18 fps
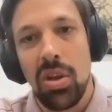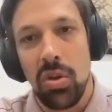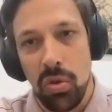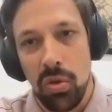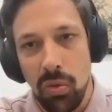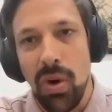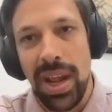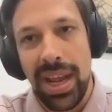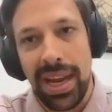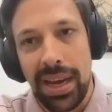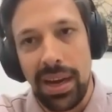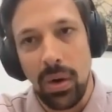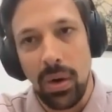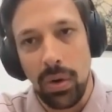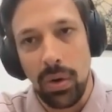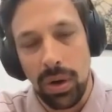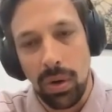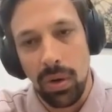you really
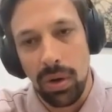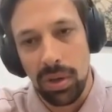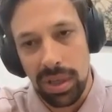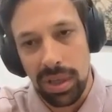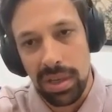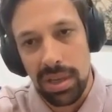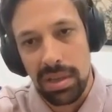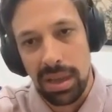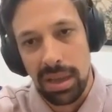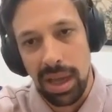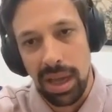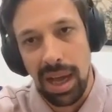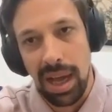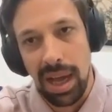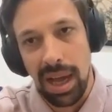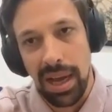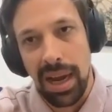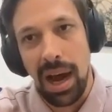know your audience
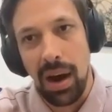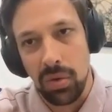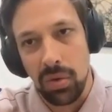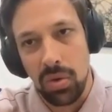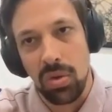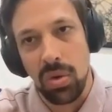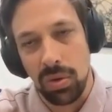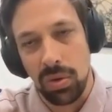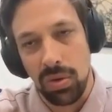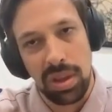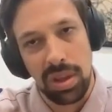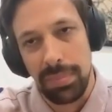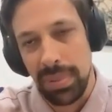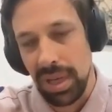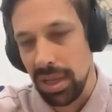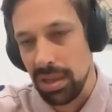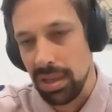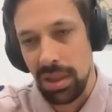and how to talk to them,
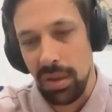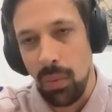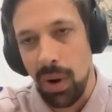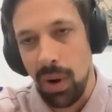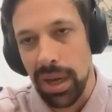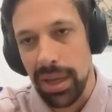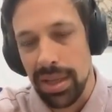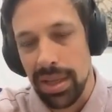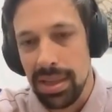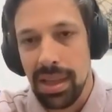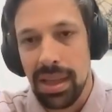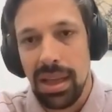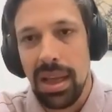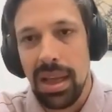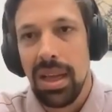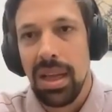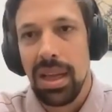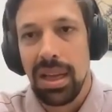because otherwise,
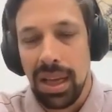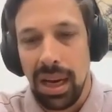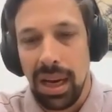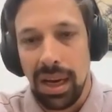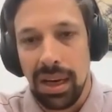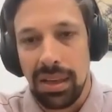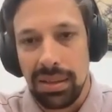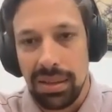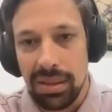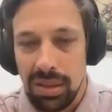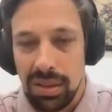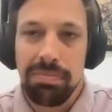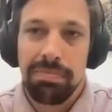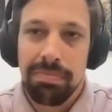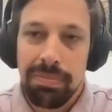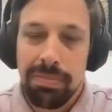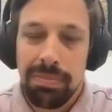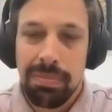
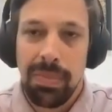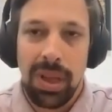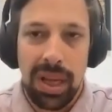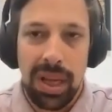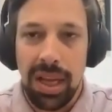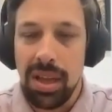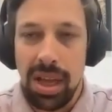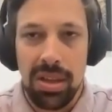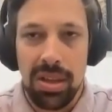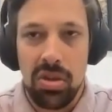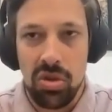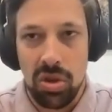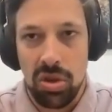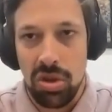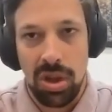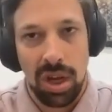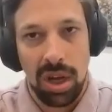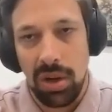it's
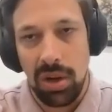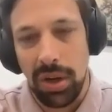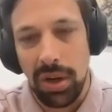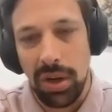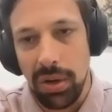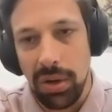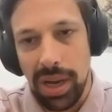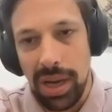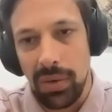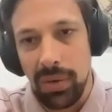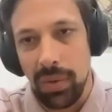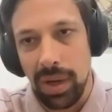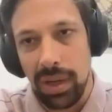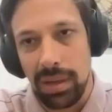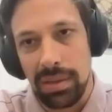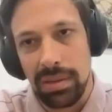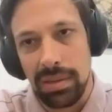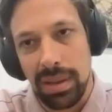just not going to go down
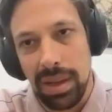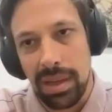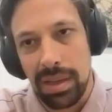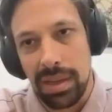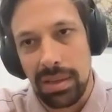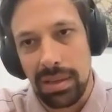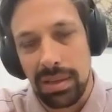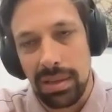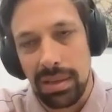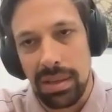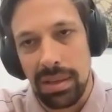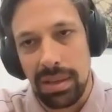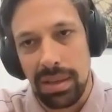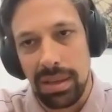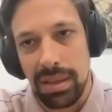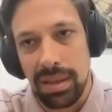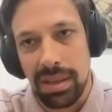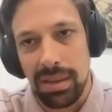well. And
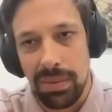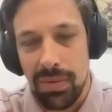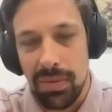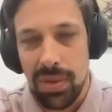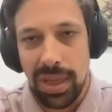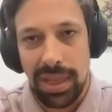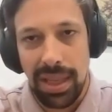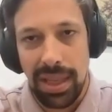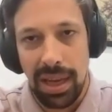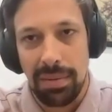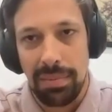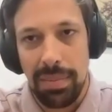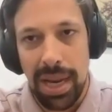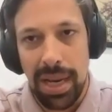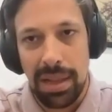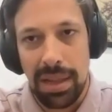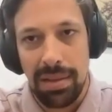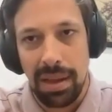yeah, we've seen that
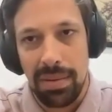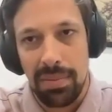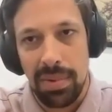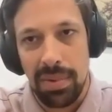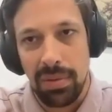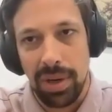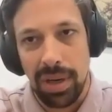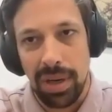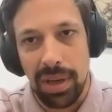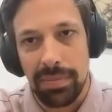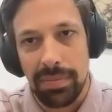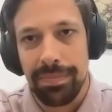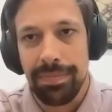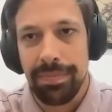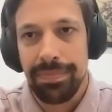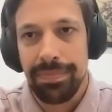many times already.